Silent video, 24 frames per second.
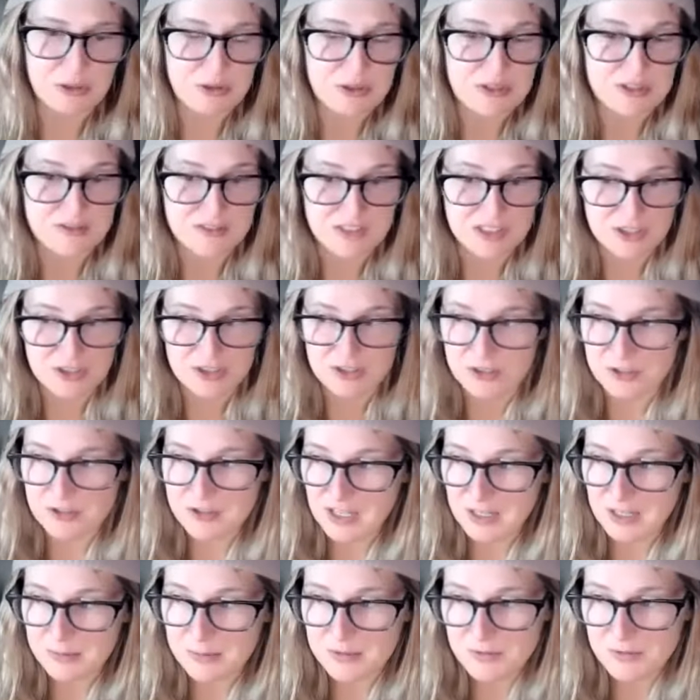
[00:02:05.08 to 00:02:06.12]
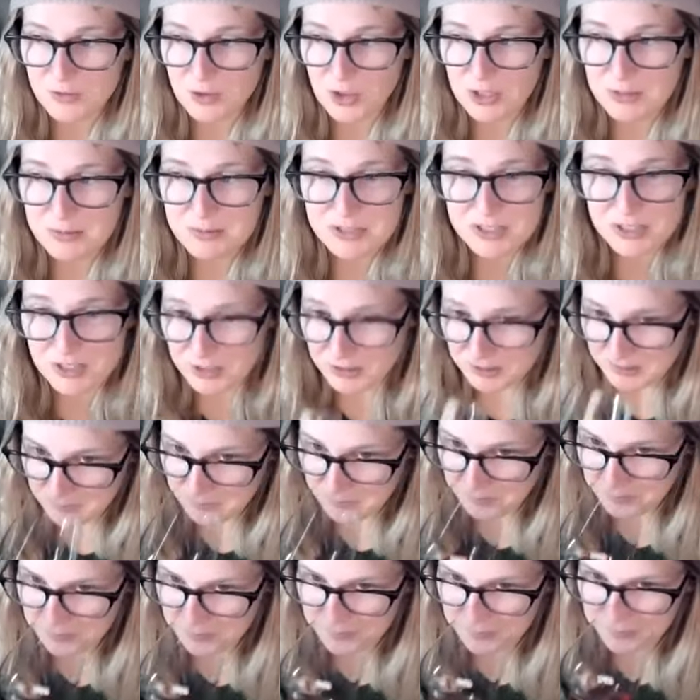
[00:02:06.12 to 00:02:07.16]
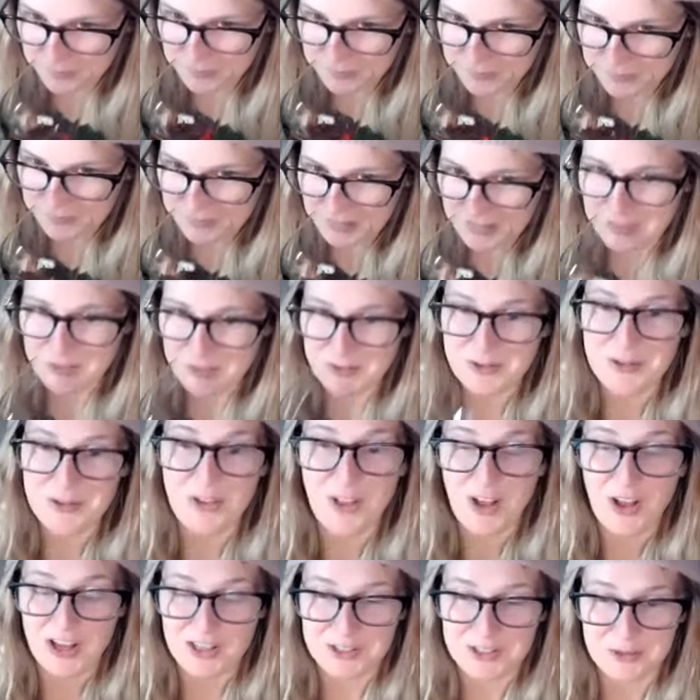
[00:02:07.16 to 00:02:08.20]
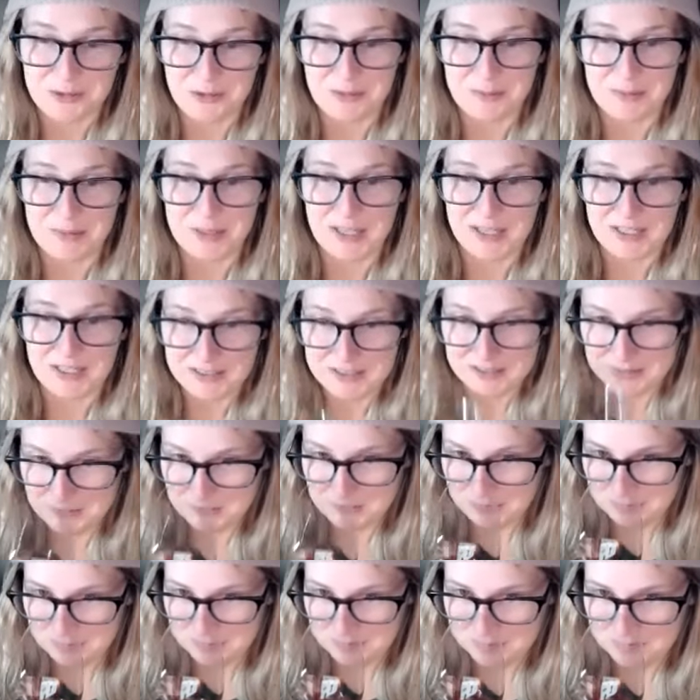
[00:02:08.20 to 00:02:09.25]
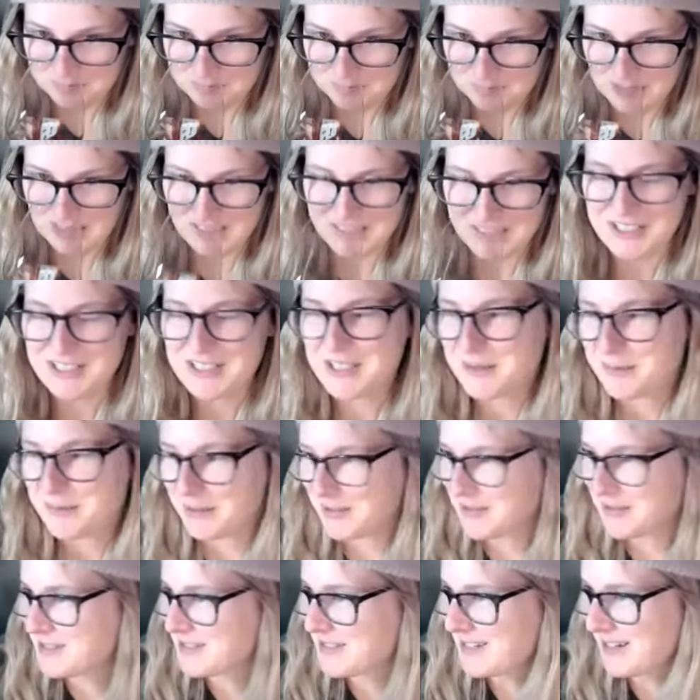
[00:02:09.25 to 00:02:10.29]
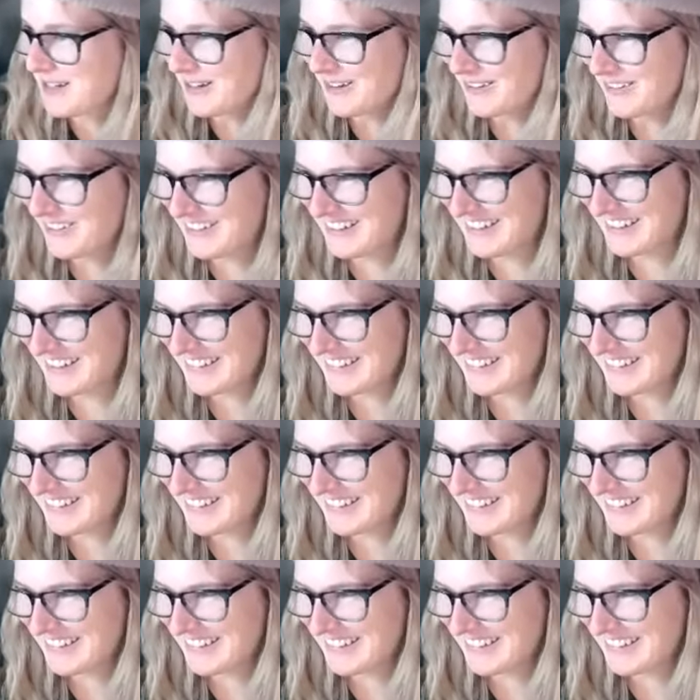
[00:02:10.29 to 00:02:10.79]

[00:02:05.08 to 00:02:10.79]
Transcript: notes of each of those types of grapes here, there's a lot to unpack. It just smells so